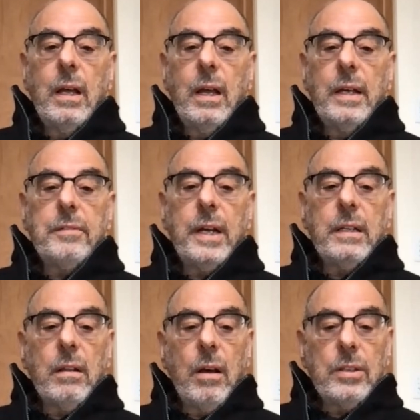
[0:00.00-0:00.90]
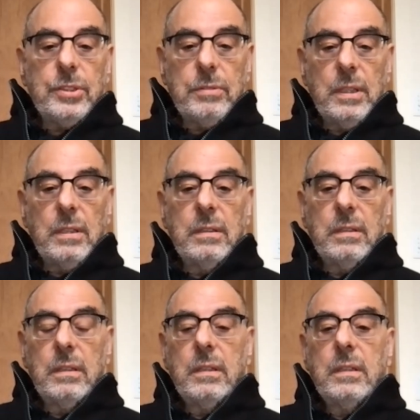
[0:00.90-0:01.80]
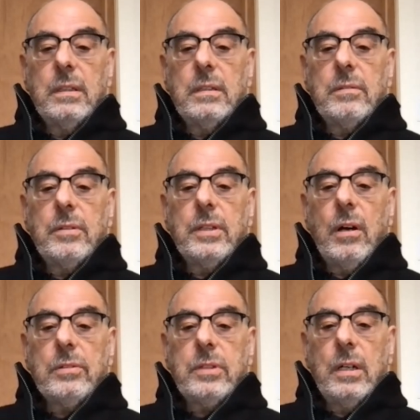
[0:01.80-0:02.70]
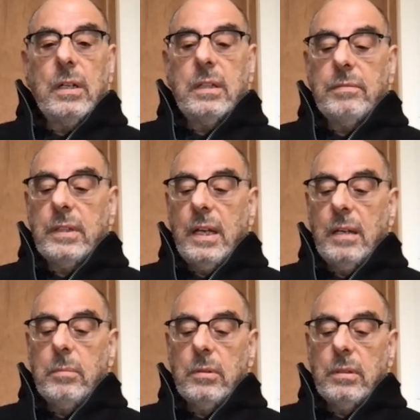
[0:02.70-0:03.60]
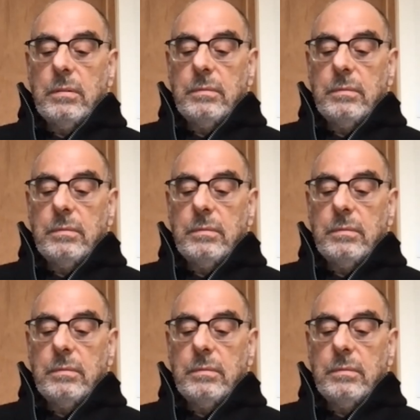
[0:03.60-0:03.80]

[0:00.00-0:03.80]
A great luxury for the alternatively abled.